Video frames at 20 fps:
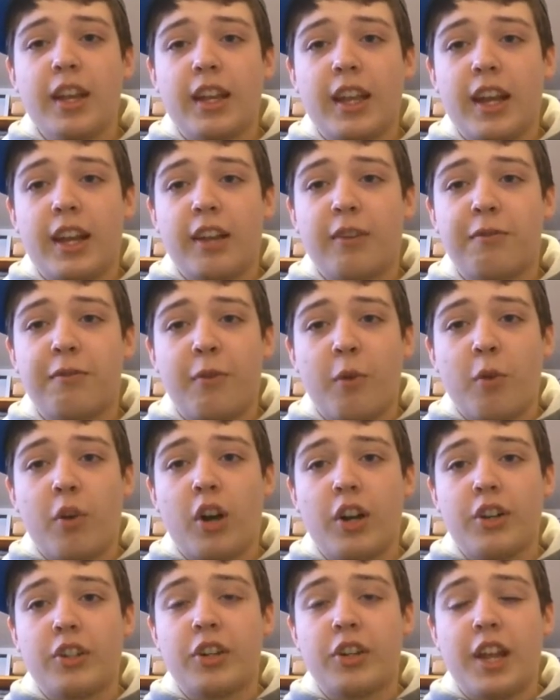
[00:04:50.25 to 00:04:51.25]
getting
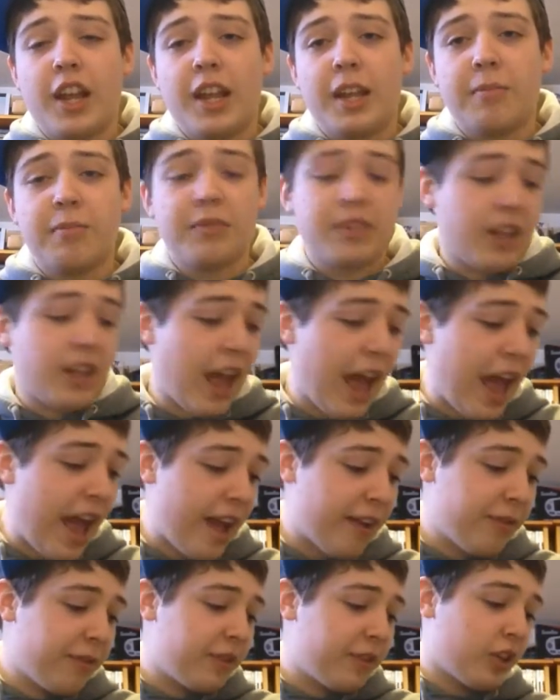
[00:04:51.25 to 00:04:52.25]
400 games
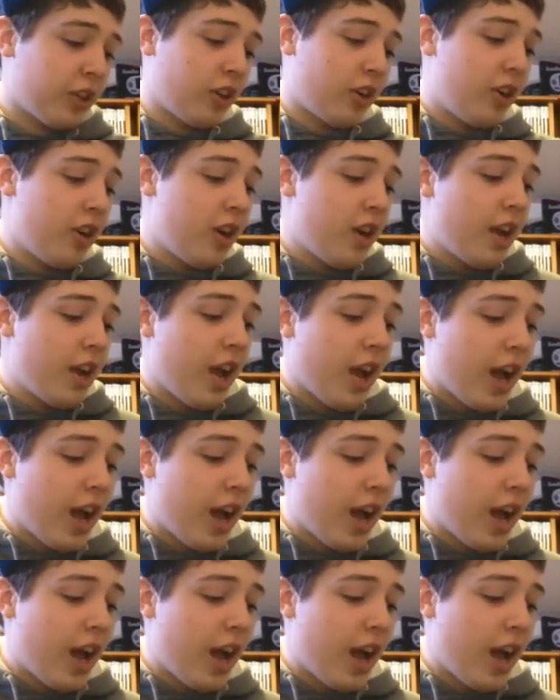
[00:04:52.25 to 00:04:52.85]
after